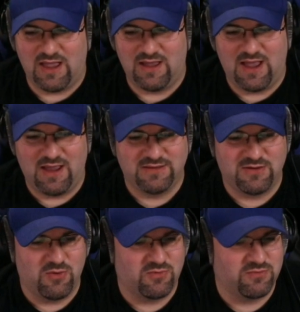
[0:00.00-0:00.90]
I
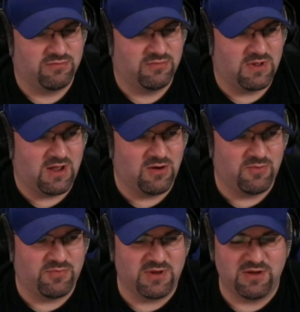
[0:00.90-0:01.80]
don't
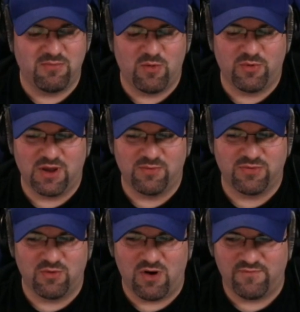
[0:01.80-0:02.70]
play mobile games too
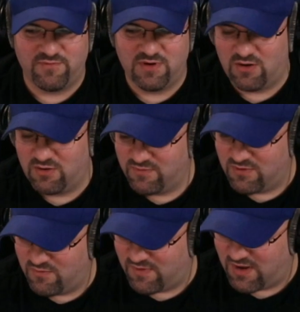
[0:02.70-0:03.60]
often. I don't even know
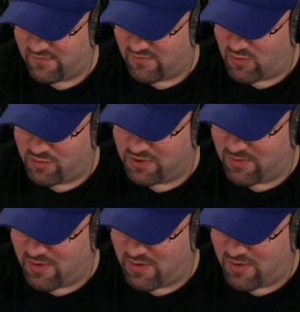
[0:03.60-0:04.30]
if I have a mobile game on my